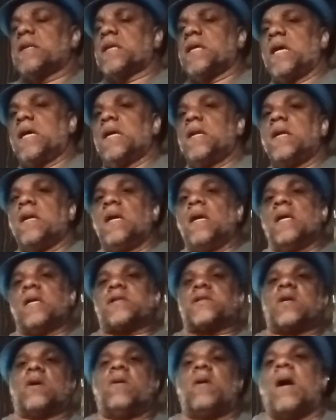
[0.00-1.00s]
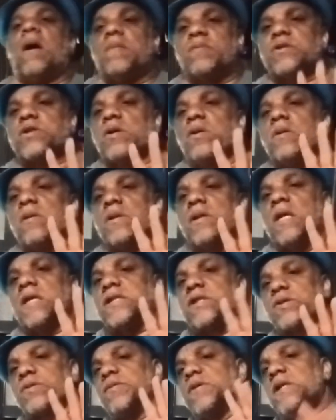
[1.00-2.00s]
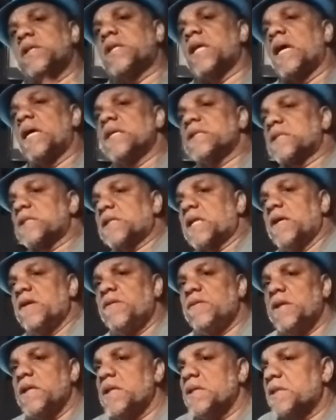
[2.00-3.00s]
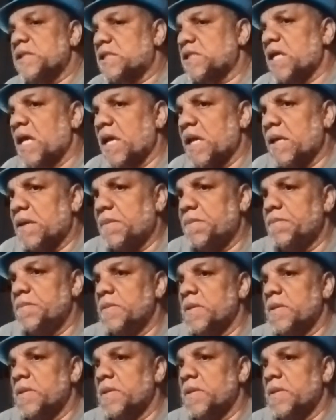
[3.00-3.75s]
that. So I'm showing there's 3 things that they did the same.